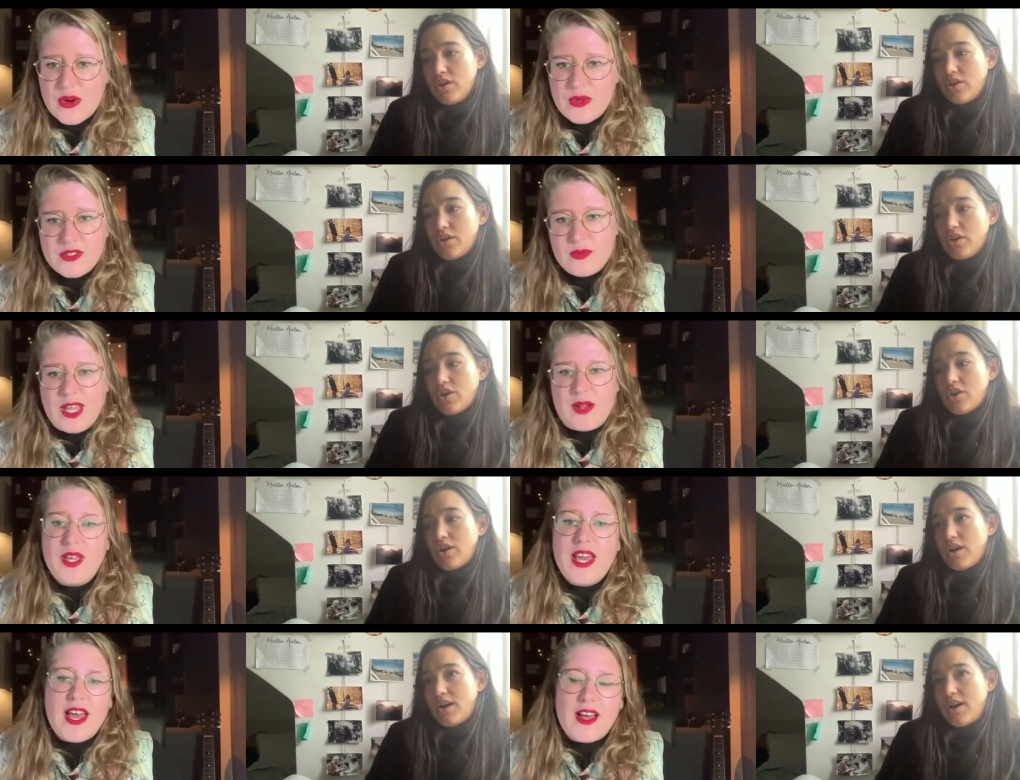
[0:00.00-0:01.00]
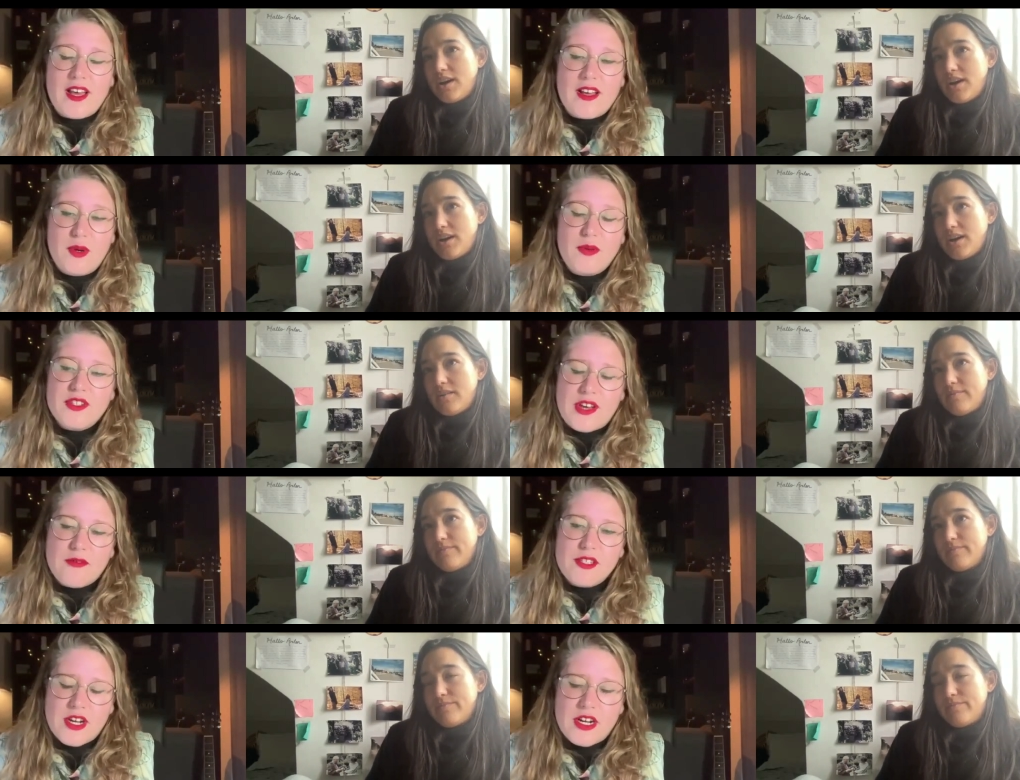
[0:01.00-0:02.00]
Speaker 1: cuz like we we were t- I was
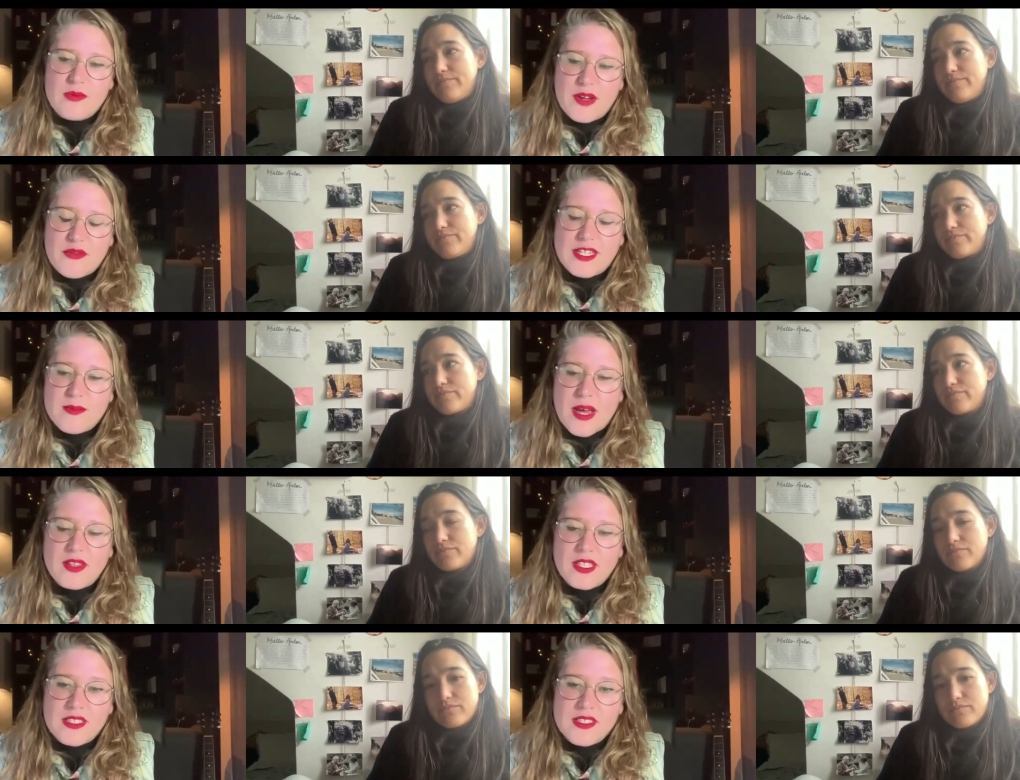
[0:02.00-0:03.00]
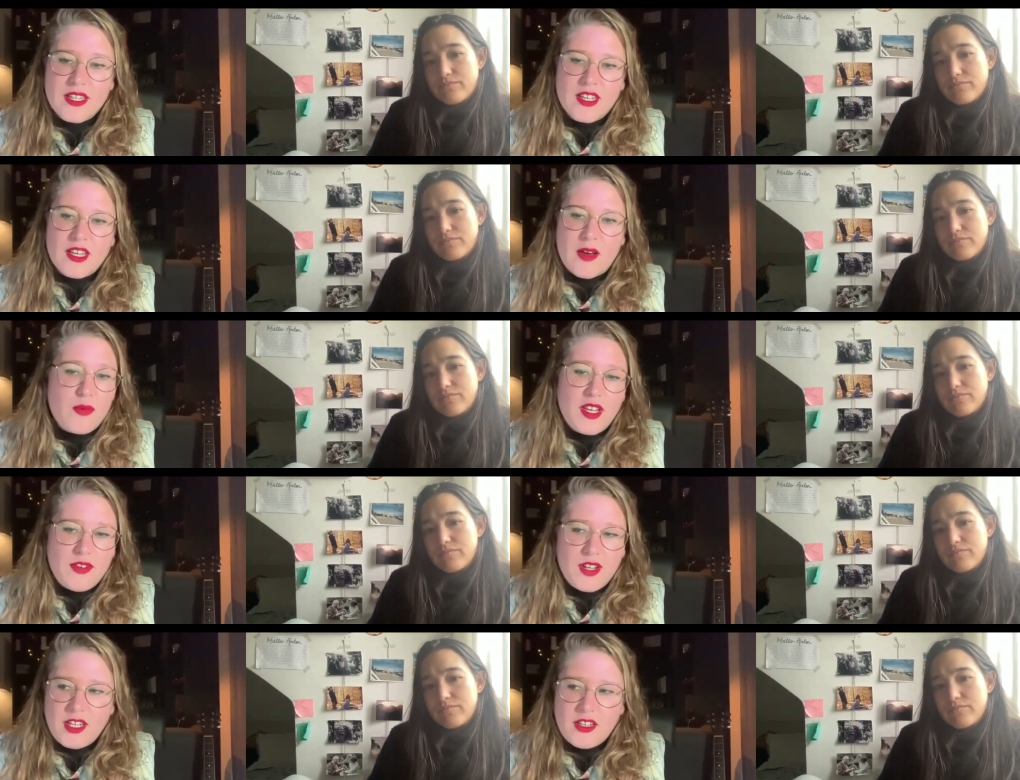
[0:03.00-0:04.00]
talking to my friends about this and we
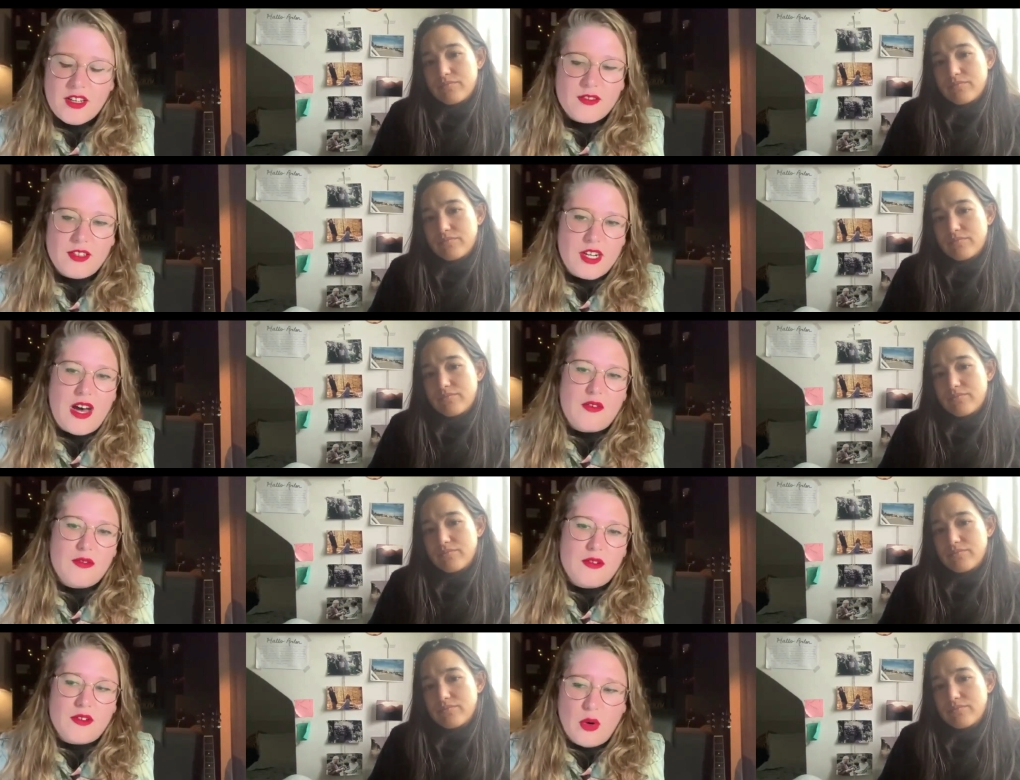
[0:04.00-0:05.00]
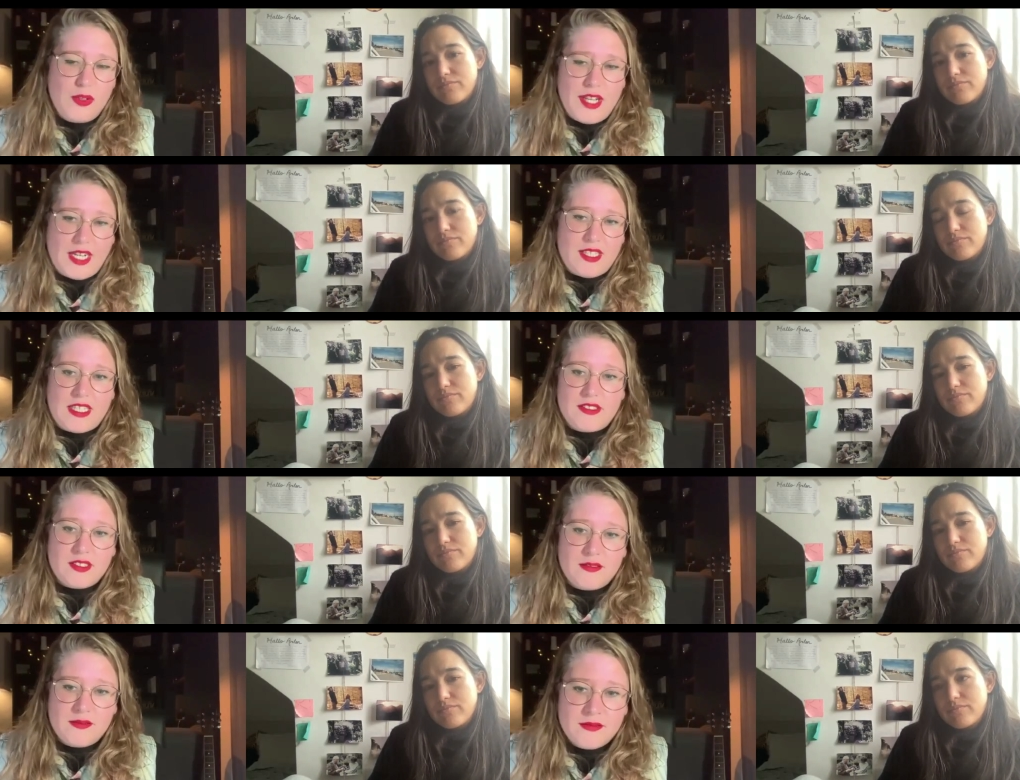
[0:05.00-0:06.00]
really don't know how old
Speaker 2: Nicte is.
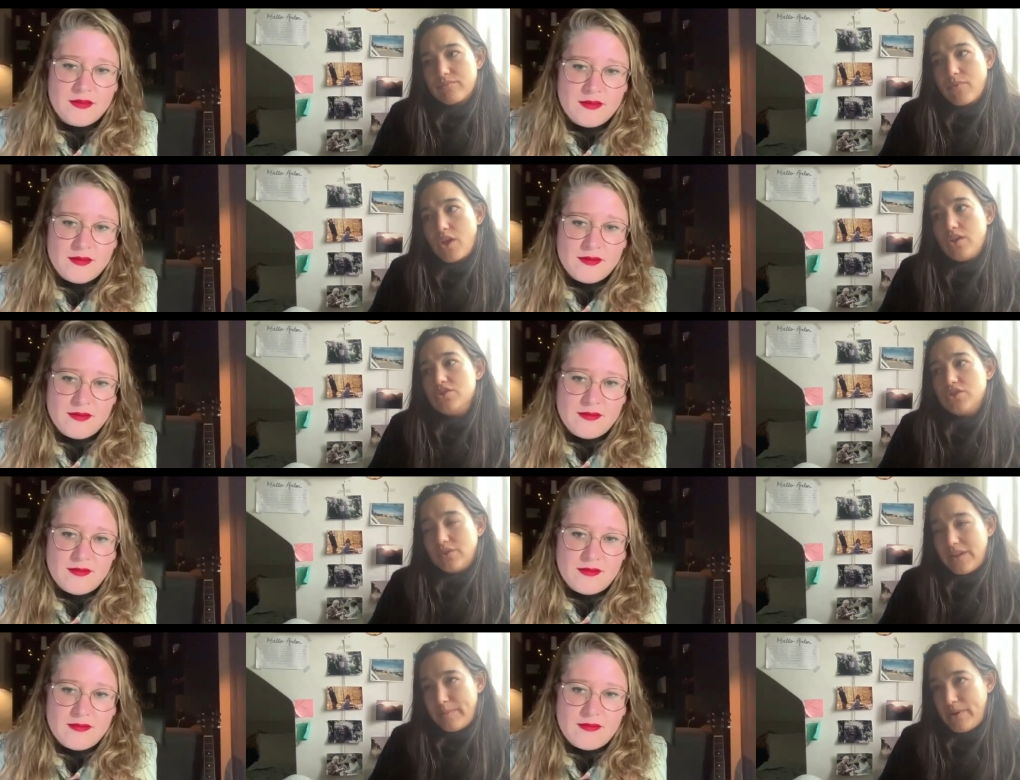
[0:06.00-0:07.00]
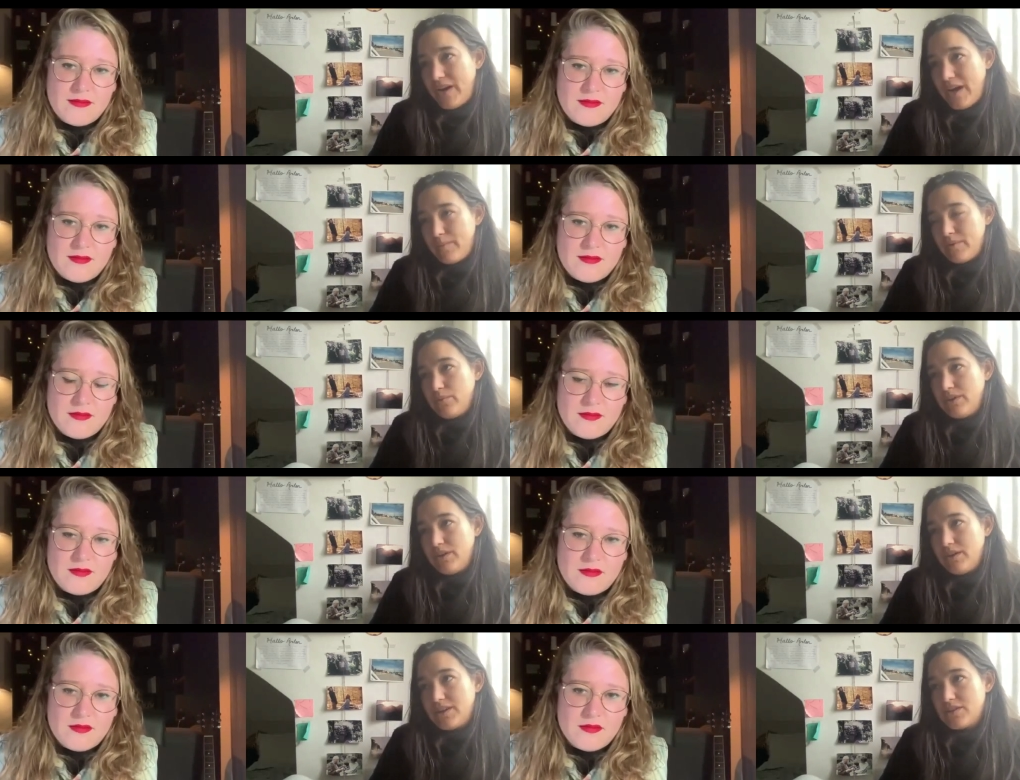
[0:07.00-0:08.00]
So Liberia happened
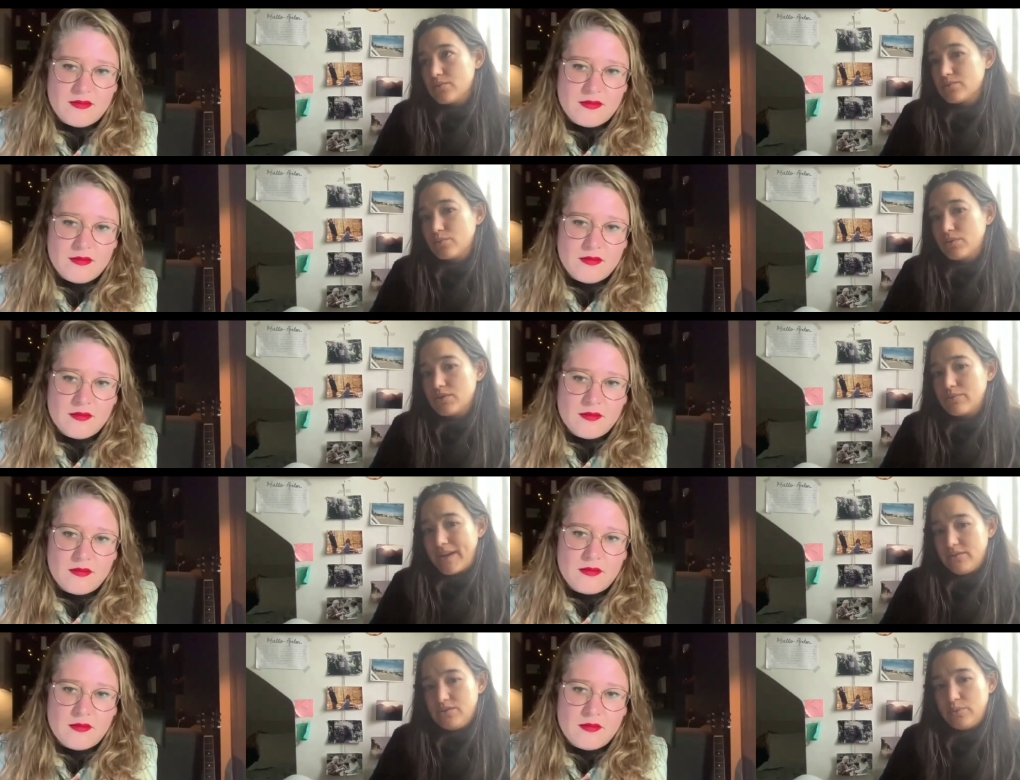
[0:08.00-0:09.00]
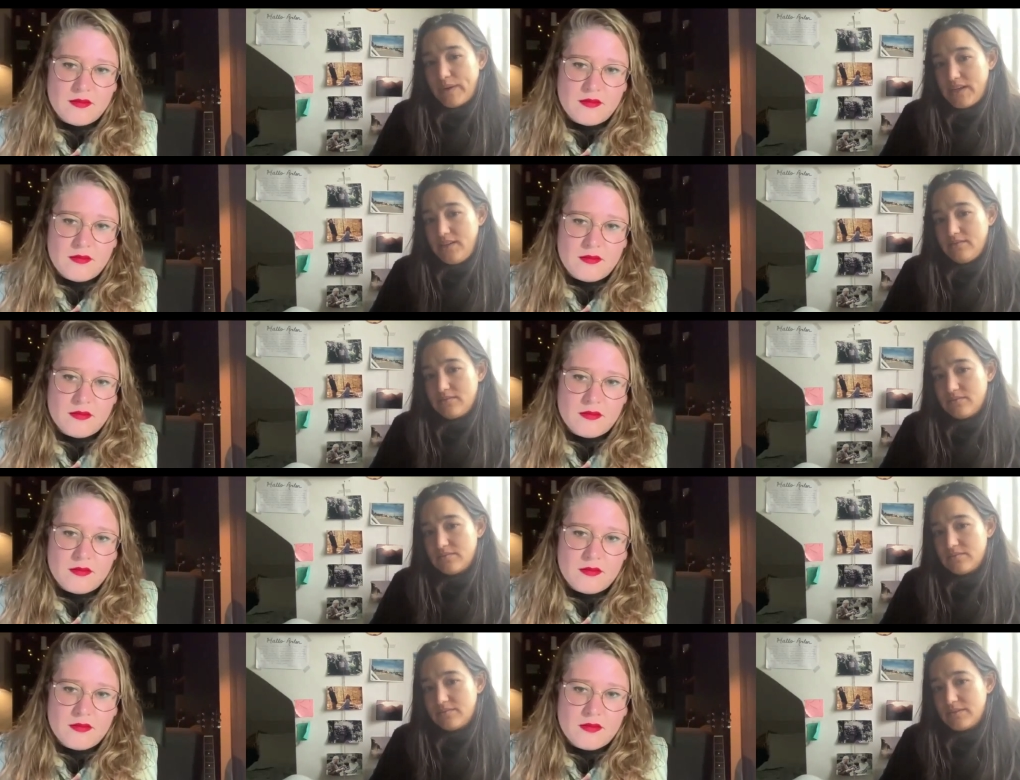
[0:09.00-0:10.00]
when Nicte was around 20.
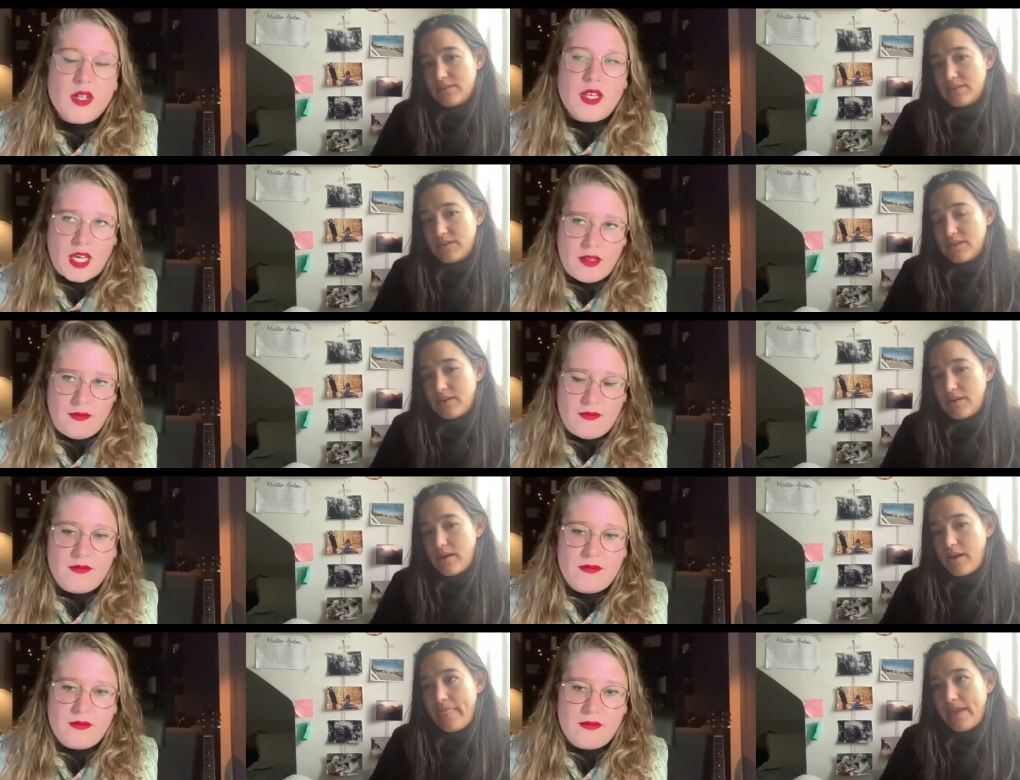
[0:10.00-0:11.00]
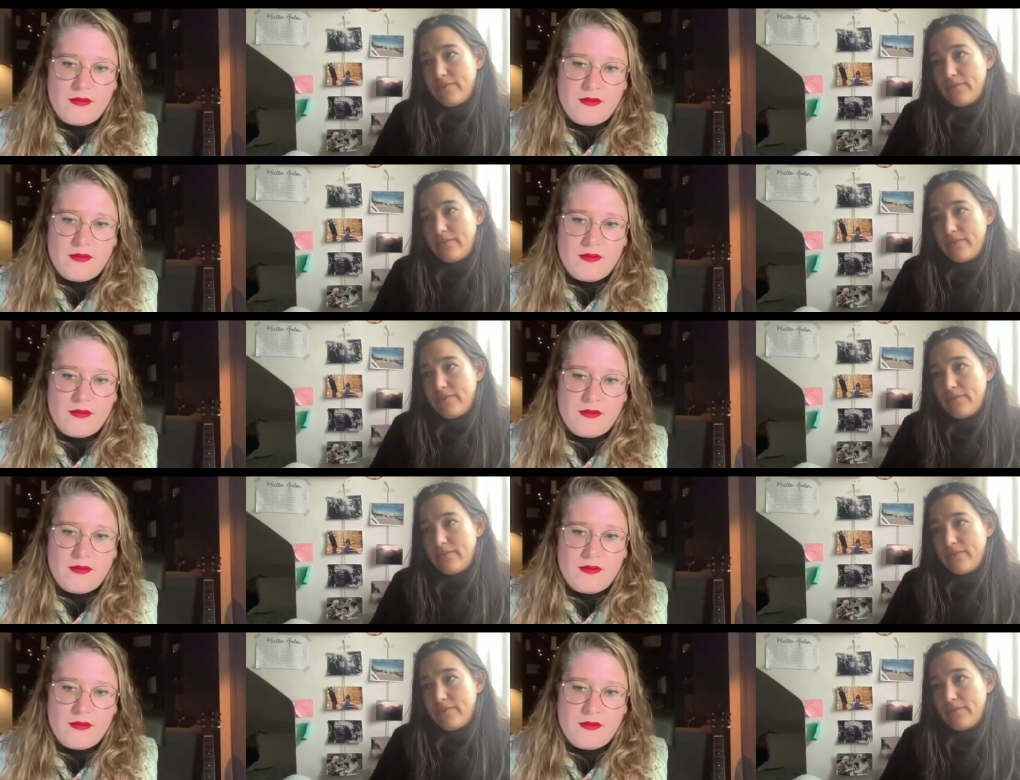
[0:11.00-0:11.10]
Okay. And